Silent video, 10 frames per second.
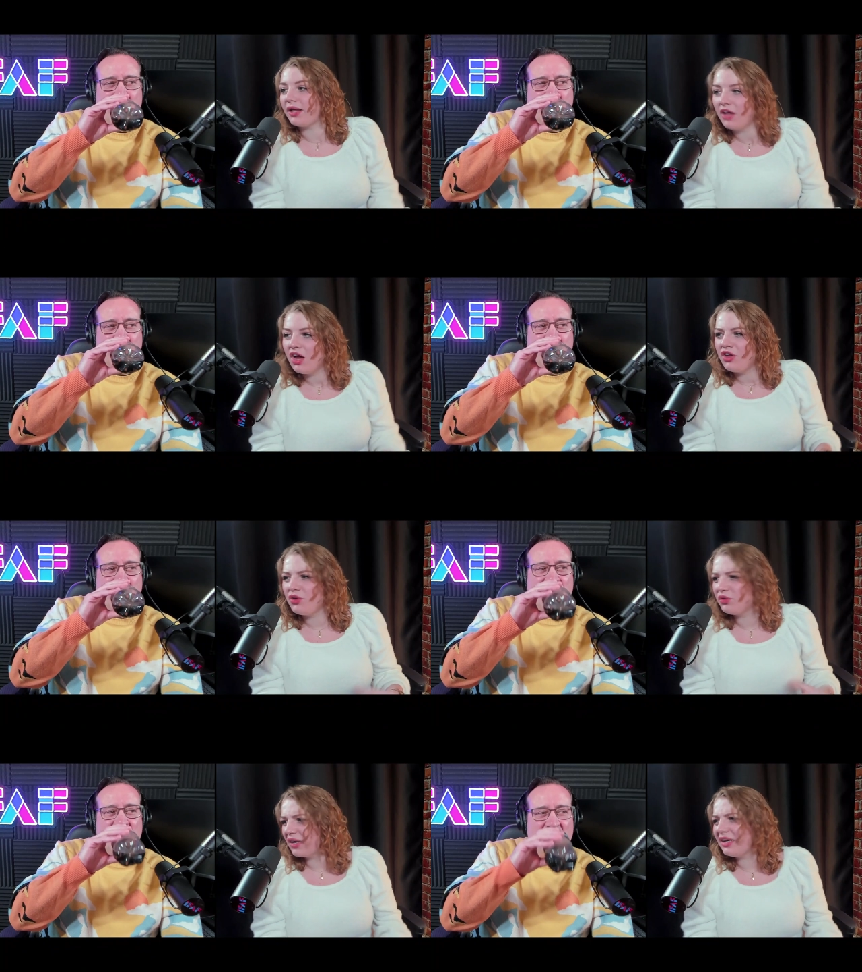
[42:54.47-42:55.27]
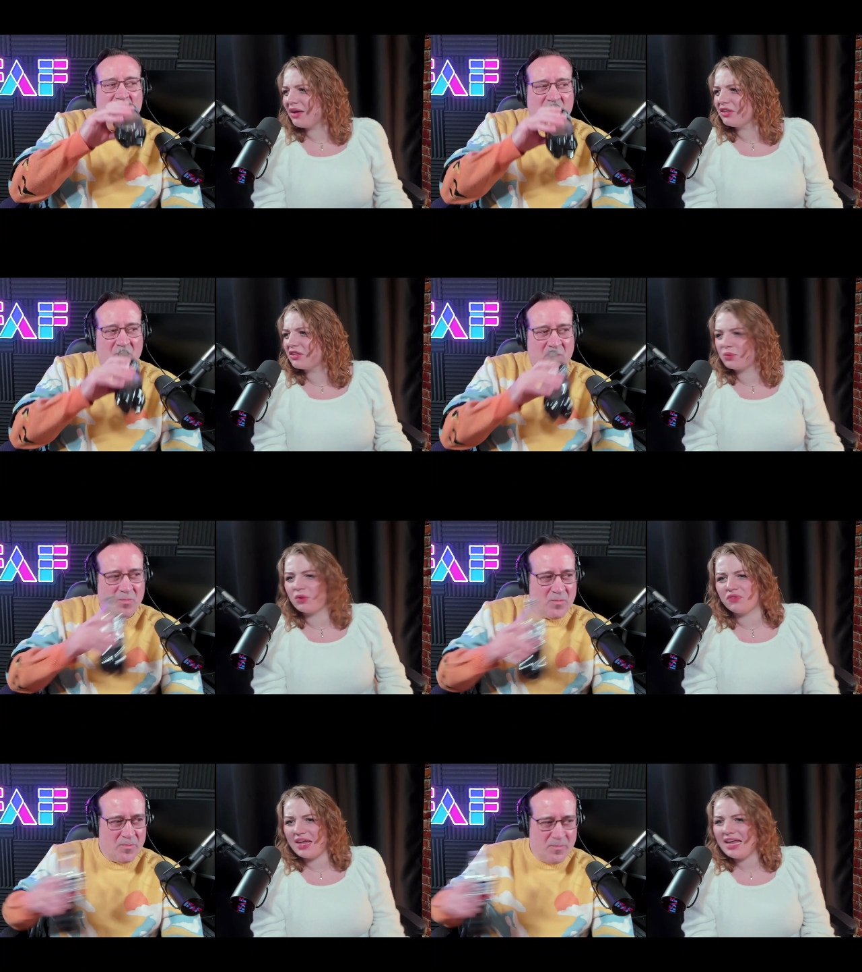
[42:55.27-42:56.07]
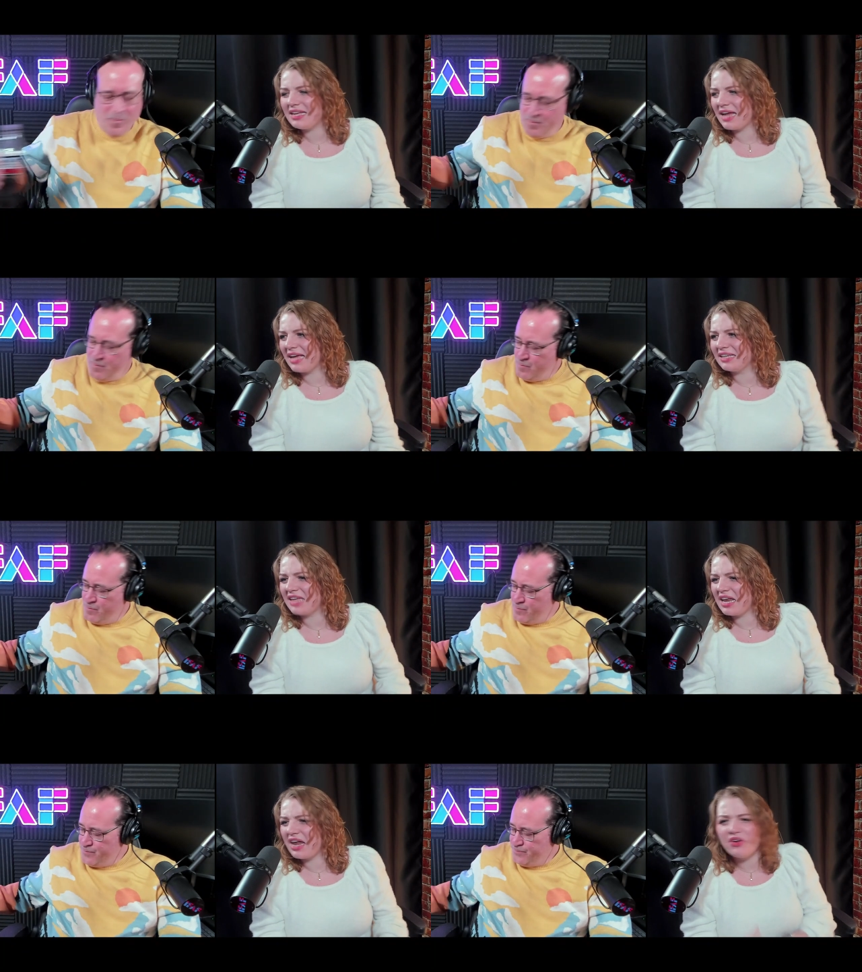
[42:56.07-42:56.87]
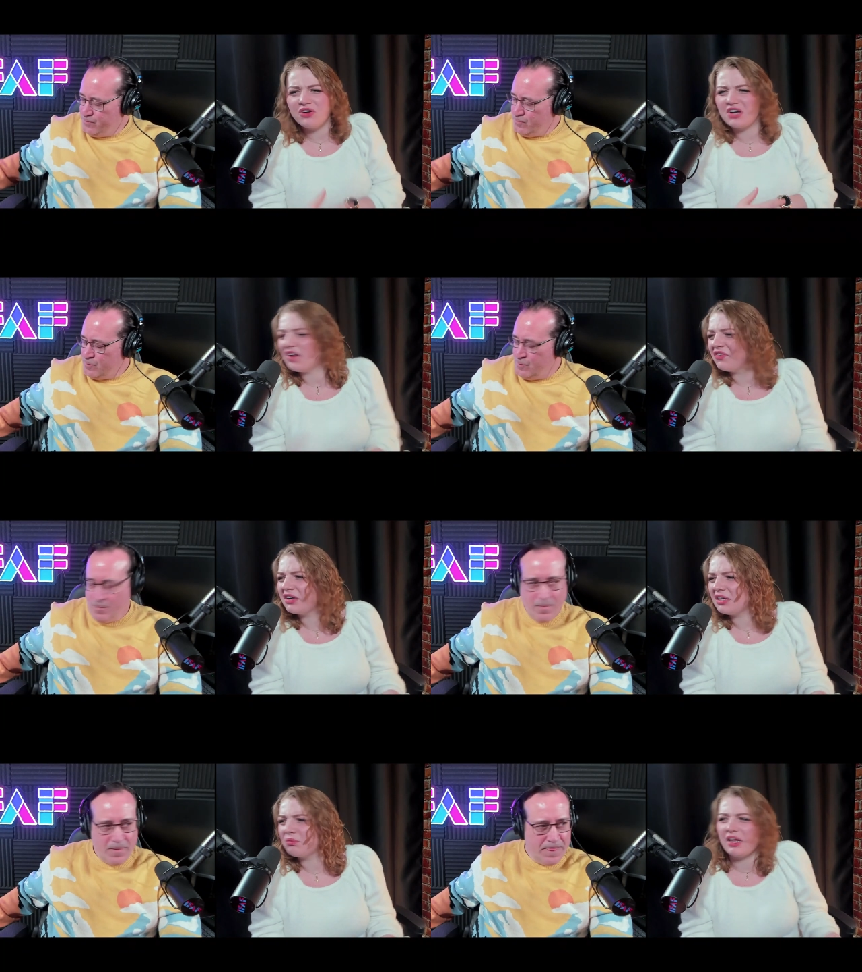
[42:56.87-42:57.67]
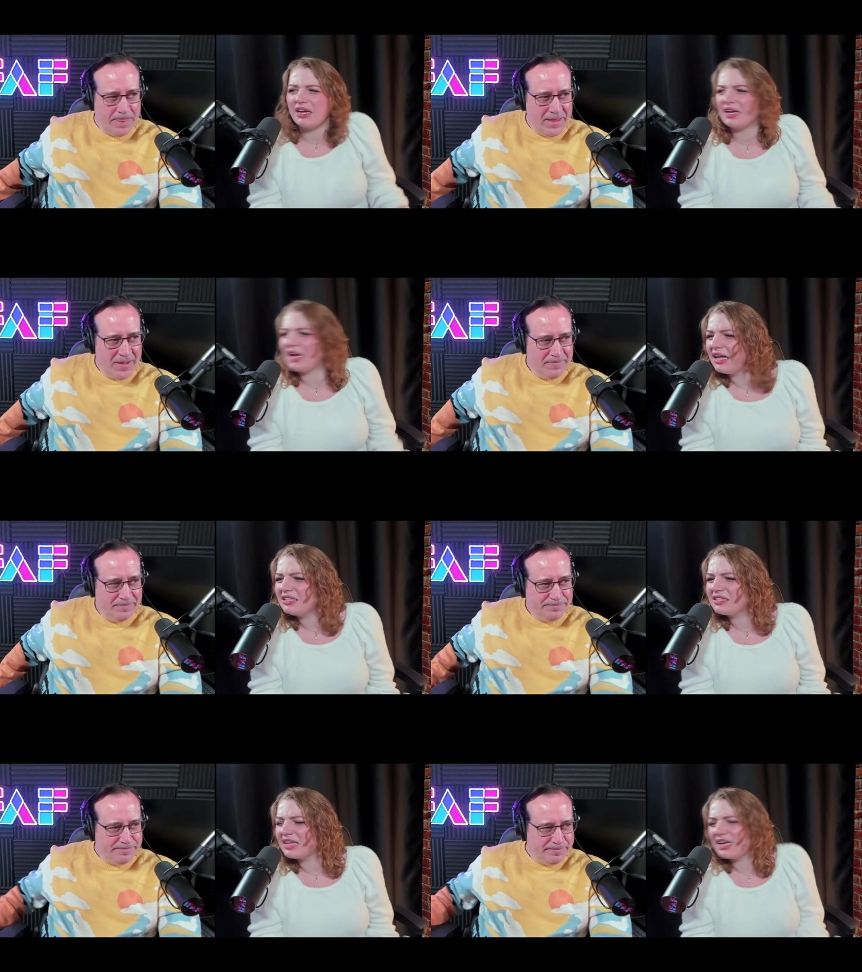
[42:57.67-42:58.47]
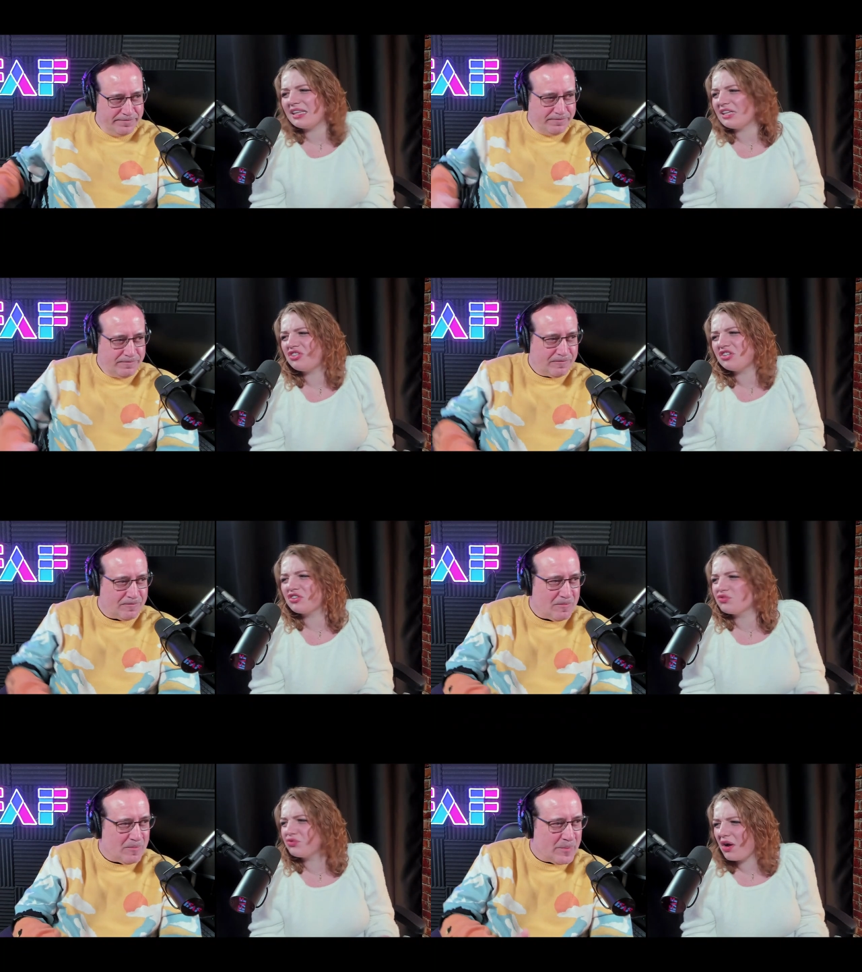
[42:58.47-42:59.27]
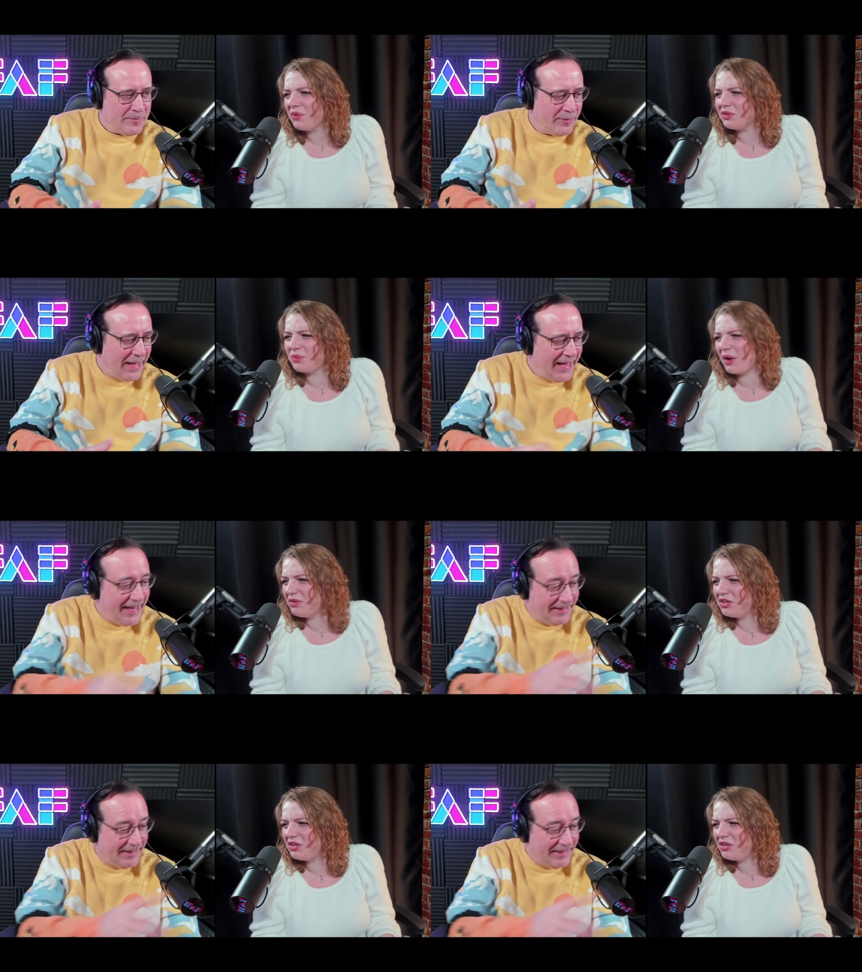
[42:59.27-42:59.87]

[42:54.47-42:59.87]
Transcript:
Speaker 1: You run down this wolf, it dies, and now you're covered in blood and guts. Like, that's just gross. Why and would you